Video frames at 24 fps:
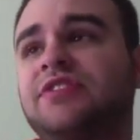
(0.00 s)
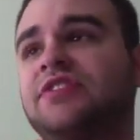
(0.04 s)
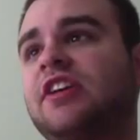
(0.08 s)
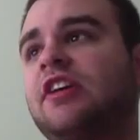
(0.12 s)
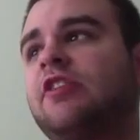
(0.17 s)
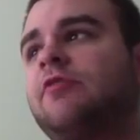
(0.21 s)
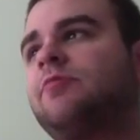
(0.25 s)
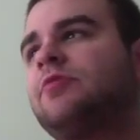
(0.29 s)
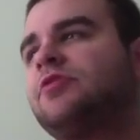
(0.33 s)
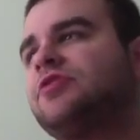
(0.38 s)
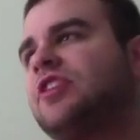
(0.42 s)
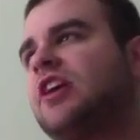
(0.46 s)

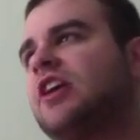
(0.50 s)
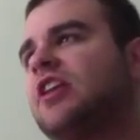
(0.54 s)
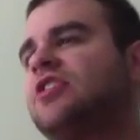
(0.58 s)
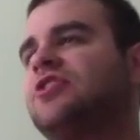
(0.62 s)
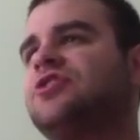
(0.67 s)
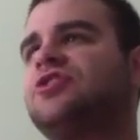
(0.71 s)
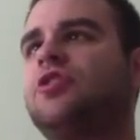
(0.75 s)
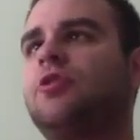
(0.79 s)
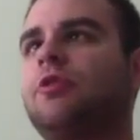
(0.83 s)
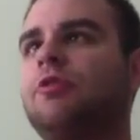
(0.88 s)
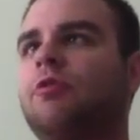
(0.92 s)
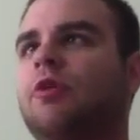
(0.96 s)
save
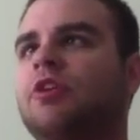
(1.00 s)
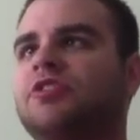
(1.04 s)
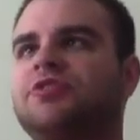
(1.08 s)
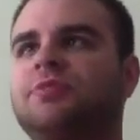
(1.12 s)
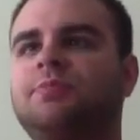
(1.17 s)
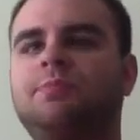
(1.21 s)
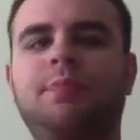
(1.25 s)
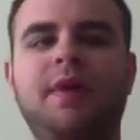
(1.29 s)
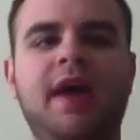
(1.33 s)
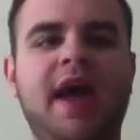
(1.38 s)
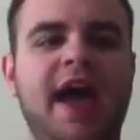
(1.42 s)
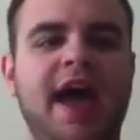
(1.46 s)
percentage. So he
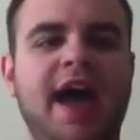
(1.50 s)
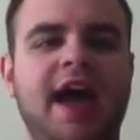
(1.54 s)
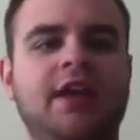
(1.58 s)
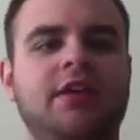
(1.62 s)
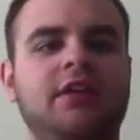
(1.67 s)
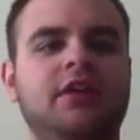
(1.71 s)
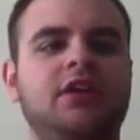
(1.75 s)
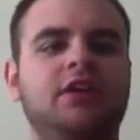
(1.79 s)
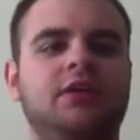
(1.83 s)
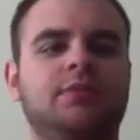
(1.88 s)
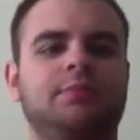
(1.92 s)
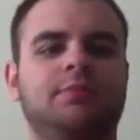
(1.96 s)
wasn't
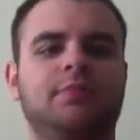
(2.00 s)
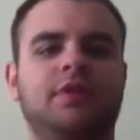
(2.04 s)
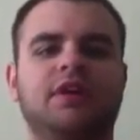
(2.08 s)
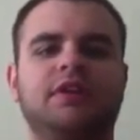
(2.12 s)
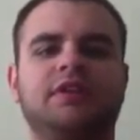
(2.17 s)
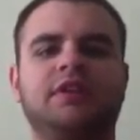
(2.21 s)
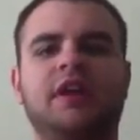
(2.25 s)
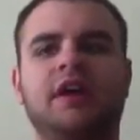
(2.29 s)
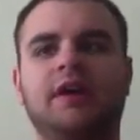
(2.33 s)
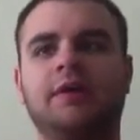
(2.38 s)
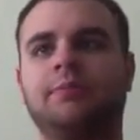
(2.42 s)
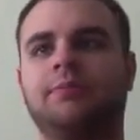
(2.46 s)
bad,
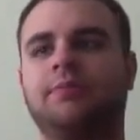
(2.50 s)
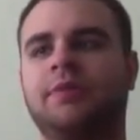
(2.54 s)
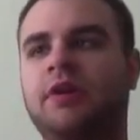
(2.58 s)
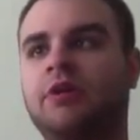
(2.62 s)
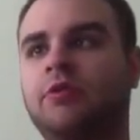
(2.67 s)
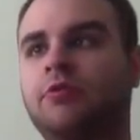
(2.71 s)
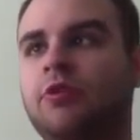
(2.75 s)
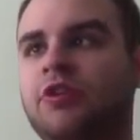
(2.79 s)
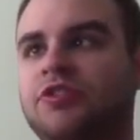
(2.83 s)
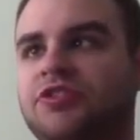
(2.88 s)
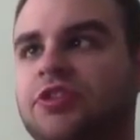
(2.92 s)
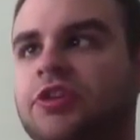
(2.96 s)
but
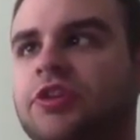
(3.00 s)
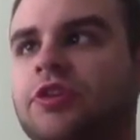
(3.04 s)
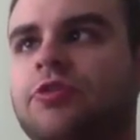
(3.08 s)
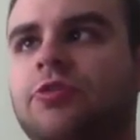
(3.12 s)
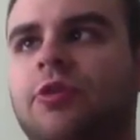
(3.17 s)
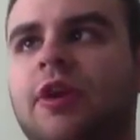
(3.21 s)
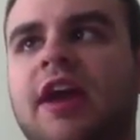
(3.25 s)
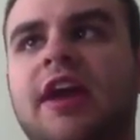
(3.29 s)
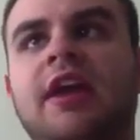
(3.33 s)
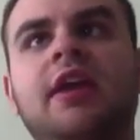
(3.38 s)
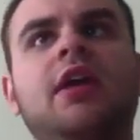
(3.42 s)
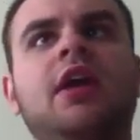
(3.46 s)
it wasn't
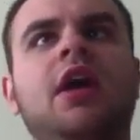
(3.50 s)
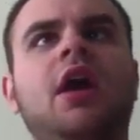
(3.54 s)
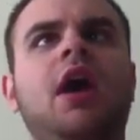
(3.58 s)
great.